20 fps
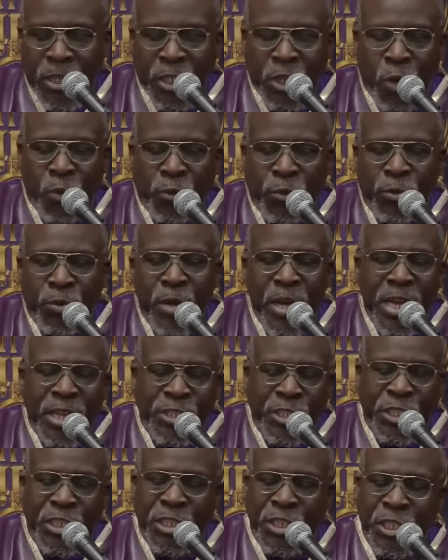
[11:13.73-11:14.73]
Let's go through.
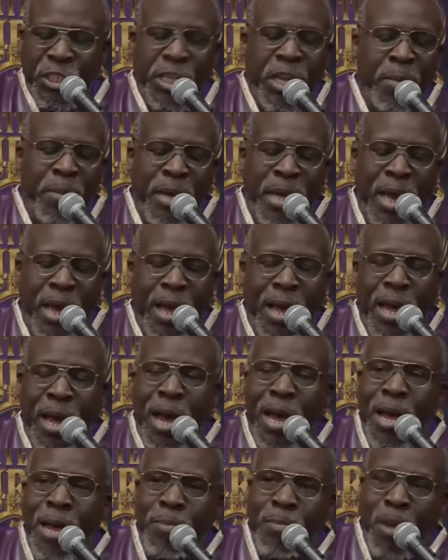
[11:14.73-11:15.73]
Just give me.
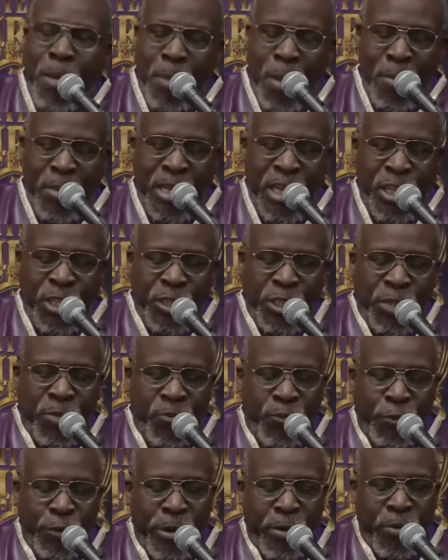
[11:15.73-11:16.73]
I'm gonna give you
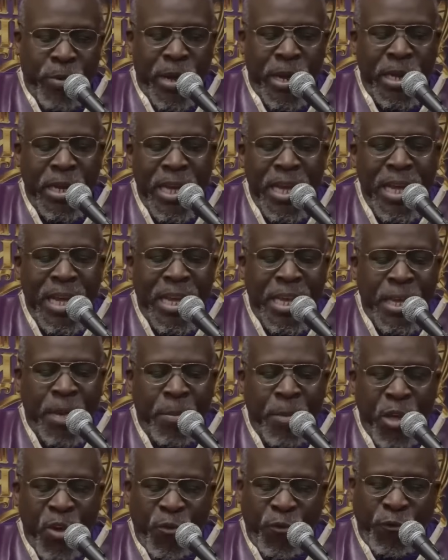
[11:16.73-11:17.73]
some free reign.
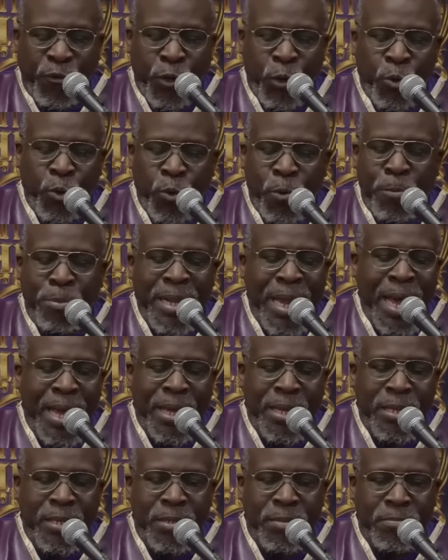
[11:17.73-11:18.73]
Give me a few
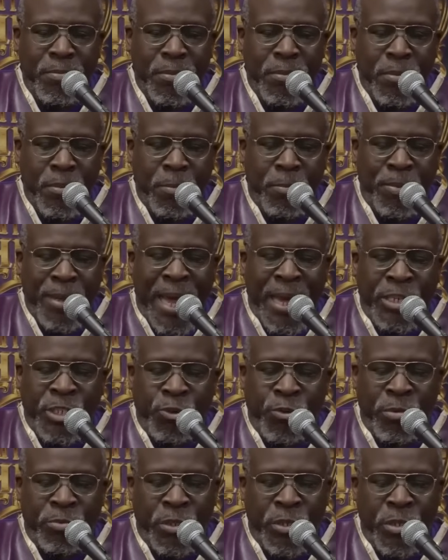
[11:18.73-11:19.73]
black
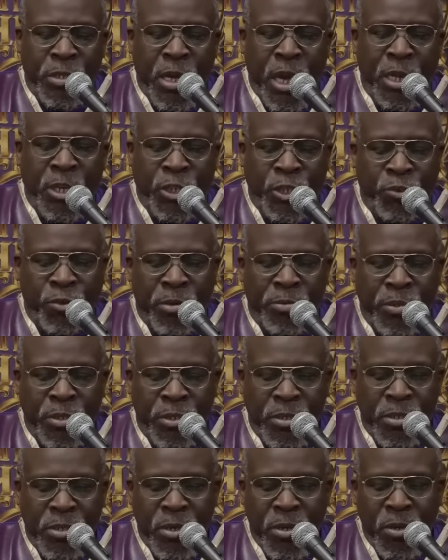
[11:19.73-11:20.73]
scriptures, color
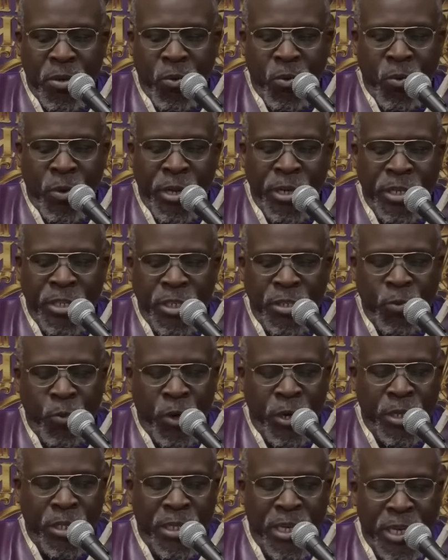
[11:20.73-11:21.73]
scriptures. What
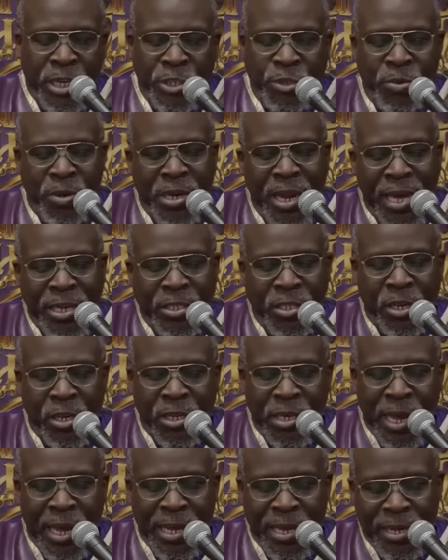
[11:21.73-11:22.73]
do the Israelites
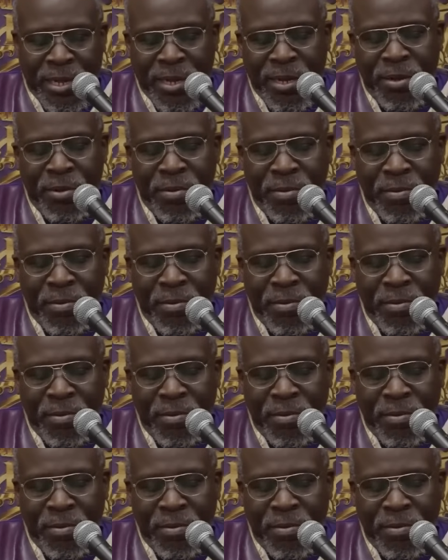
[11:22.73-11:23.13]
look like?